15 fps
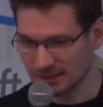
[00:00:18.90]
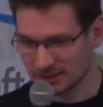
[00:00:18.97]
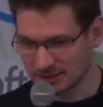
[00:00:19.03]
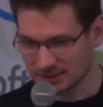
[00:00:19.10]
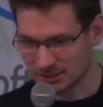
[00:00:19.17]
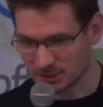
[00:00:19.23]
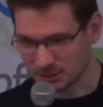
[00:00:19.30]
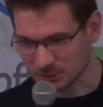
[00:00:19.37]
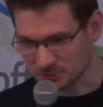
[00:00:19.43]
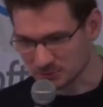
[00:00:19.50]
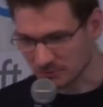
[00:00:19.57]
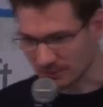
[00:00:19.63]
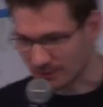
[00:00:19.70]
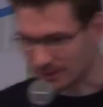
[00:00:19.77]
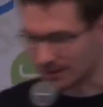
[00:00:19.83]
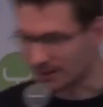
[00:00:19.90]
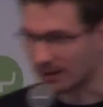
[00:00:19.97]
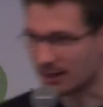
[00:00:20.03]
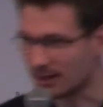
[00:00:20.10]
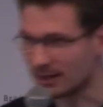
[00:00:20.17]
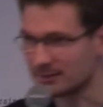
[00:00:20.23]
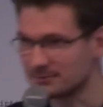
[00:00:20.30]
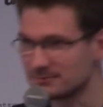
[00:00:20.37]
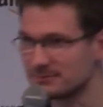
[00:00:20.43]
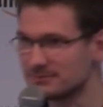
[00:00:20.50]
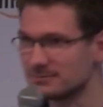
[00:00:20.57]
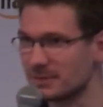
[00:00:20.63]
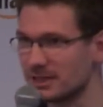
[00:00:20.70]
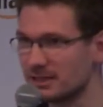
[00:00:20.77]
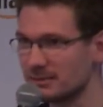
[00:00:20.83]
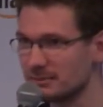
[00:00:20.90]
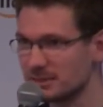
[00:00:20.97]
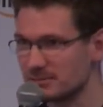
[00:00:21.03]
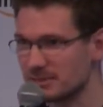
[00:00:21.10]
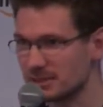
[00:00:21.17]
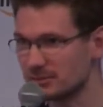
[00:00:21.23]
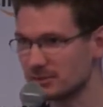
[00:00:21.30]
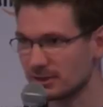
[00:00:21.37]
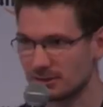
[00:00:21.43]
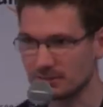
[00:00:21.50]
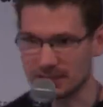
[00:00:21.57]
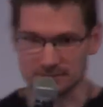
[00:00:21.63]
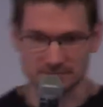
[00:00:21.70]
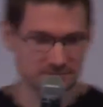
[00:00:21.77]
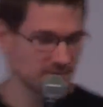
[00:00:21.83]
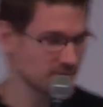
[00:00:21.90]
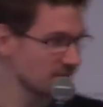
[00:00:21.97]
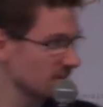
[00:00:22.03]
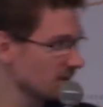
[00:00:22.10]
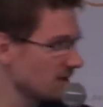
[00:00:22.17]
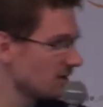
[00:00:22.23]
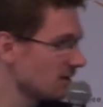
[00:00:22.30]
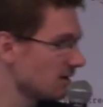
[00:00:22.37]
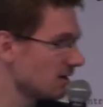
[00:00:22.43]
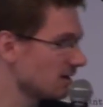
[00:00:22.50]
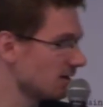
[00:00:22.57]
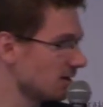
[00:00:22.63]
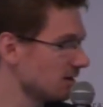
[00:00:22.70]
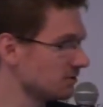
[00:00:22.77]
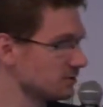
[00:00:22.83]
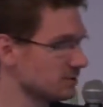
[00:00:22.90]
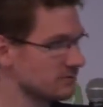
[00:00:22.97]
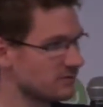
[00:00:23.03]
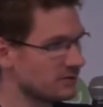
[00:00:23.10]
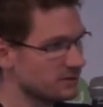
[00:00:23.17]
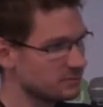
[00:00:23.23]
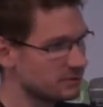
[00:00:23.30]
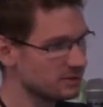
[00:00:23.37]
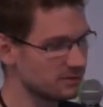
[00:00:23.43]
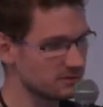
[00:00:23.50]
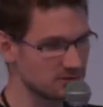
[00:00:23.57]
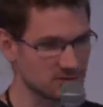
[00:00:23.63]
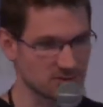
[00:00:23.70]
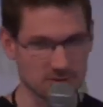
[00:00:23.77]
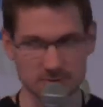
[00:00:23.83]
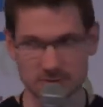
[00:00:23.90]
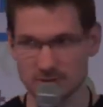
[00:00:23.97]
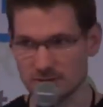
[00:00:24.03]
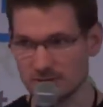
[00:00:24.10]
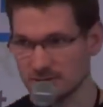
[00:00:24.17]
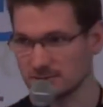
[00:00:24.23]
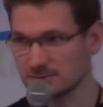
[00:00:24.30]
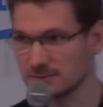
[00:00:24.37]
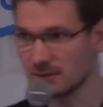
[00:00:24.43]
so my name is Mathieu Calba. You can find me on some